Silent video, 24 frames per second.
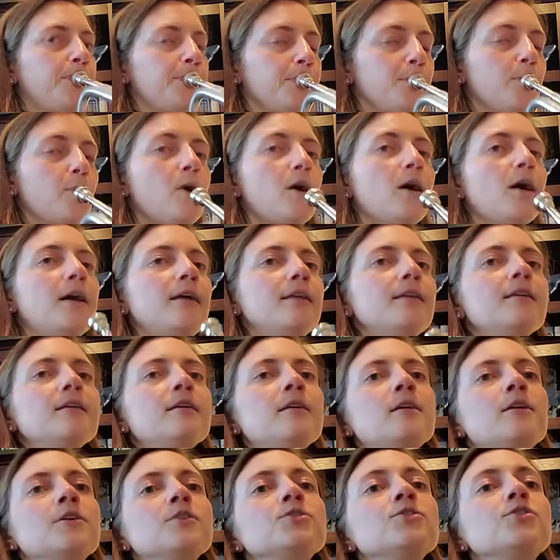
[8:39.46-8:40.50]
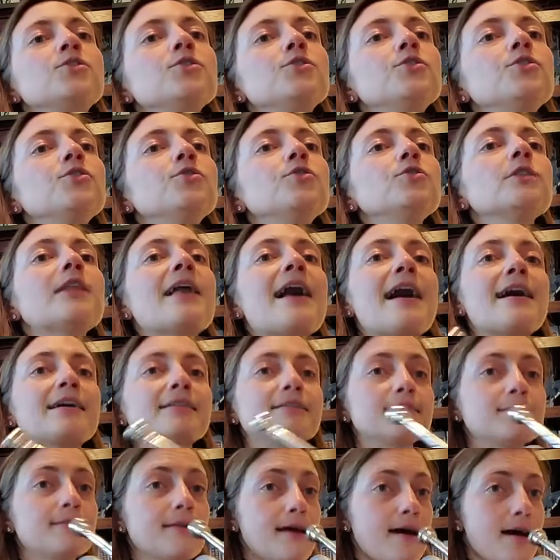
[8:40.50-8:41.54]
1, 2,
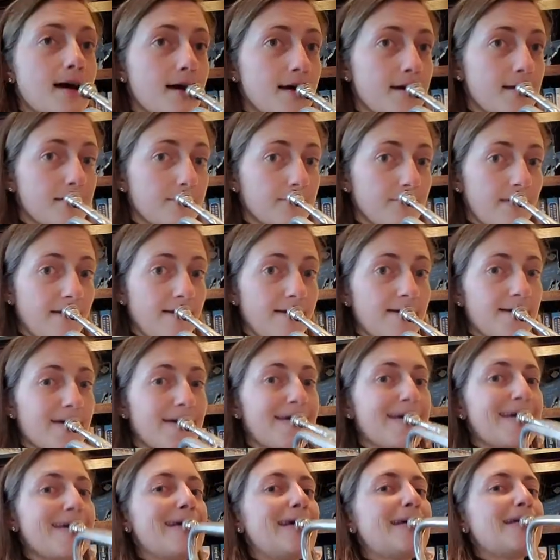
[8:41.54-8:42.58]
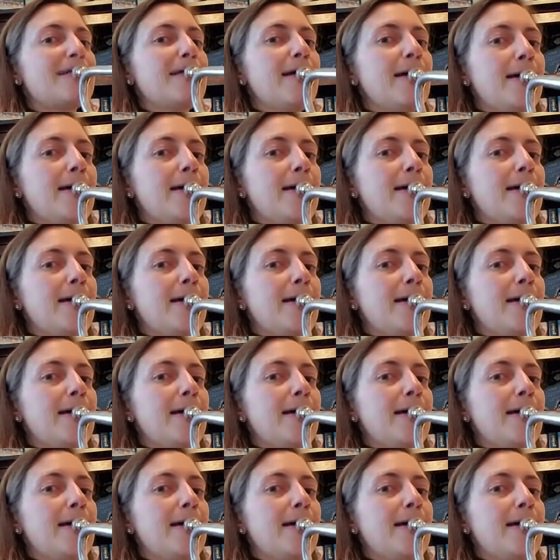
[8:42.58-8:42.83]
last time, and